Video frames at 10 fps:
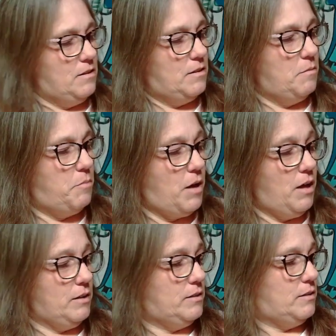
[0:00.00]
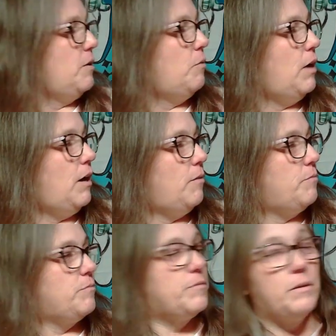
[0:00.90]
the box, wow,
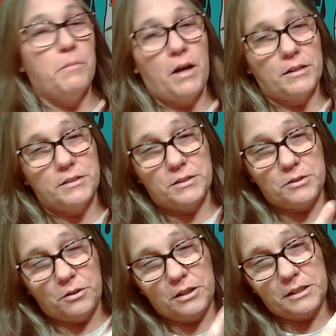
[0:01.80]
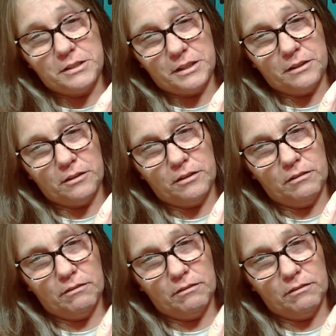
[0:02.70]
the box is totally sealed.